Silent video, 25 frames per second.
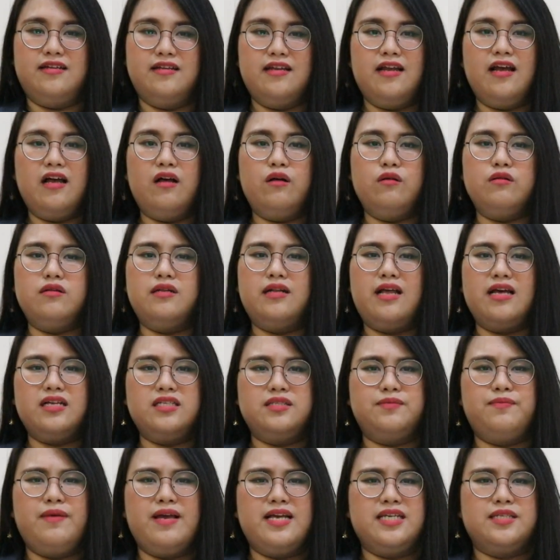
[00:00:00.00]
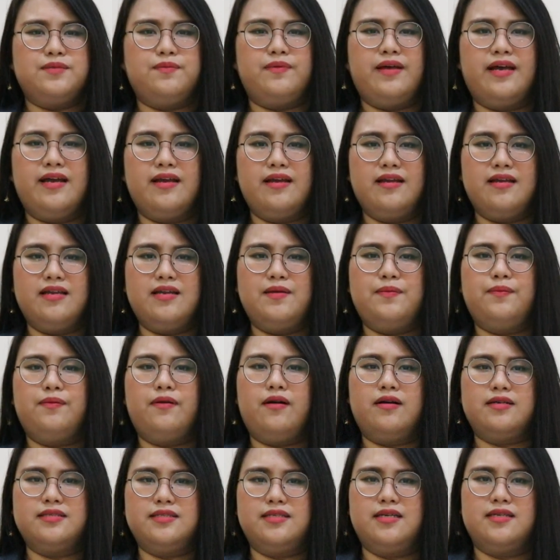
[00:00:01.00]
now let's explain the
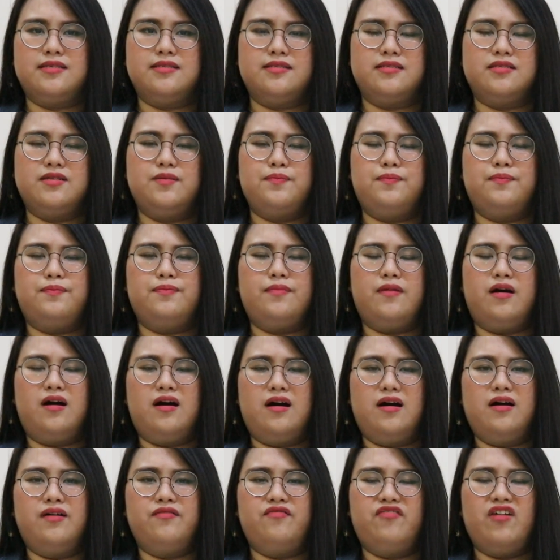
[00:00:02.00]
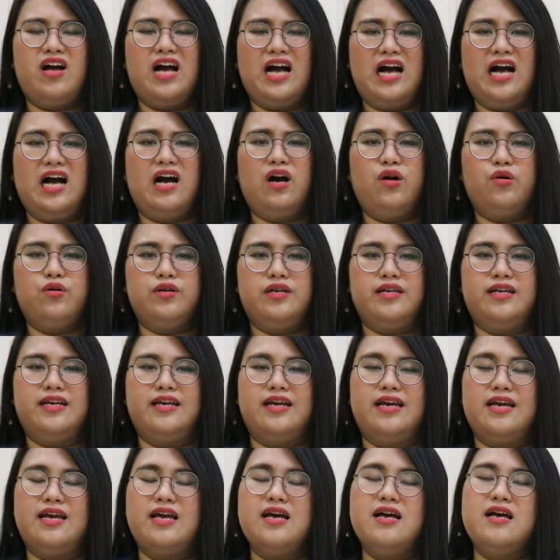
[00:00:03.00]
process of how
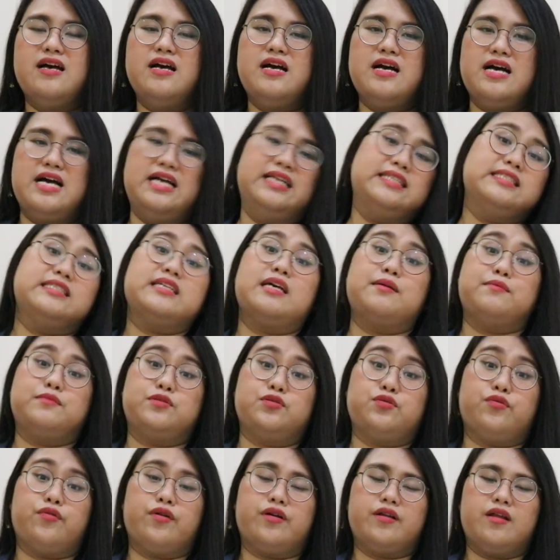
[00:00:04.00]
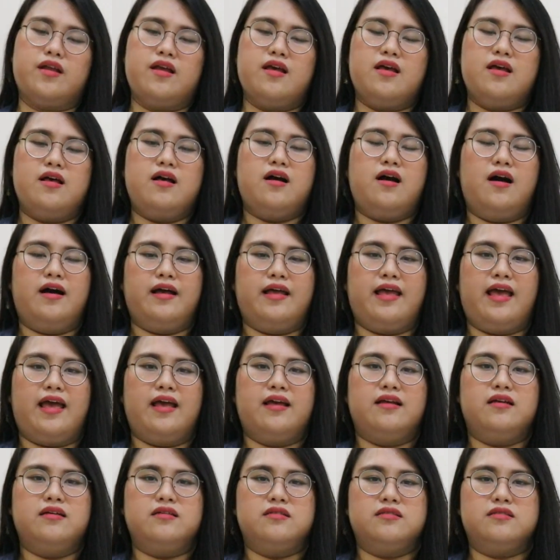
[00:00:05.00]
the enzymes work.
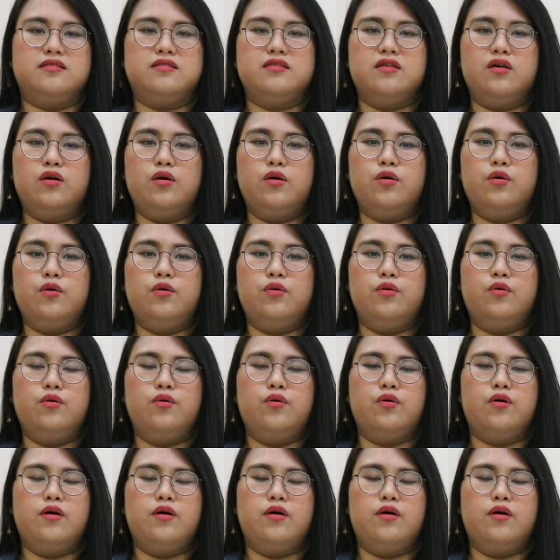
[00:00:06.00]
Okay, so